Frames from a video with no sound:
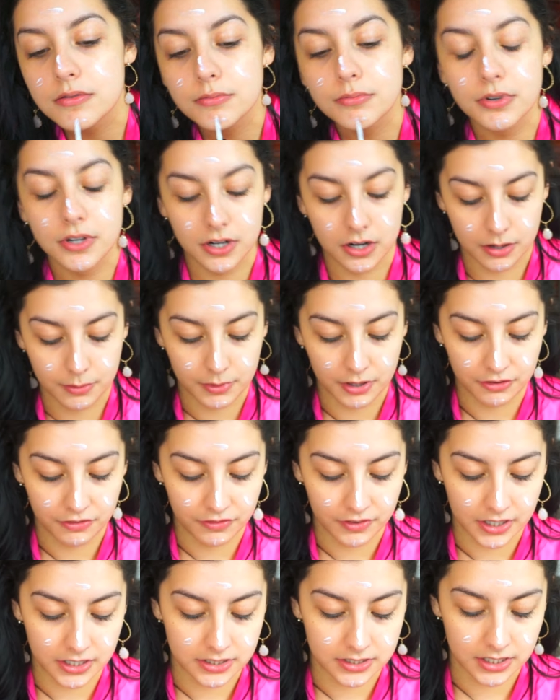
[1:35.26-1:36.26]
put it on my
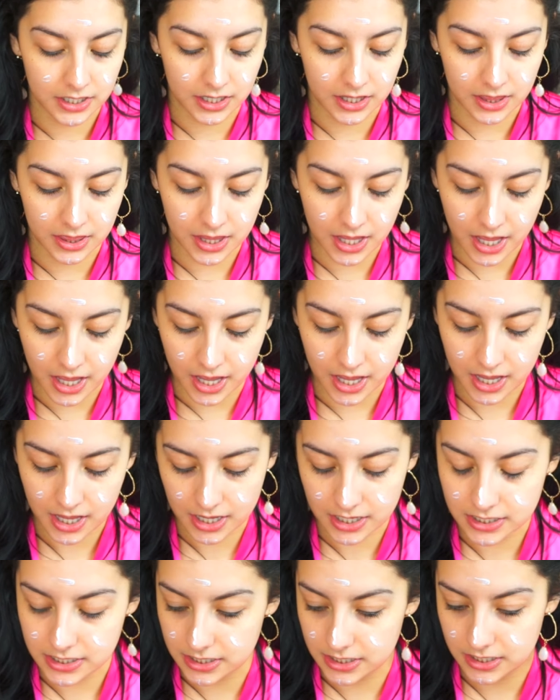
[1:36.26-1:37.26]
face like
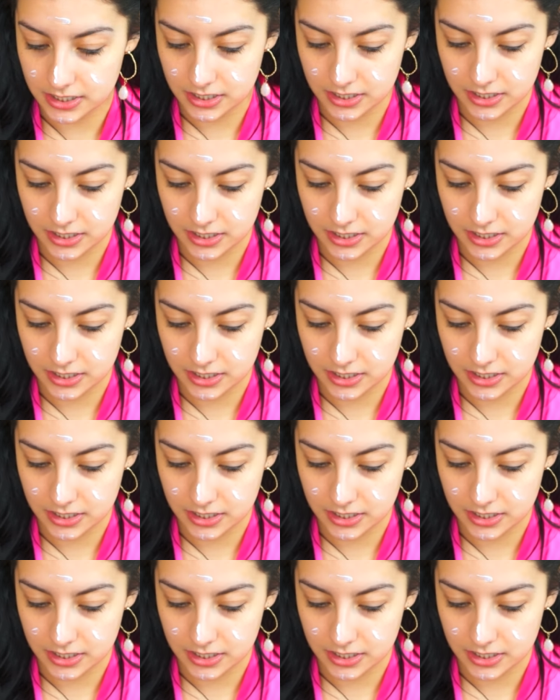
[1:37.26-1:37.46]
that.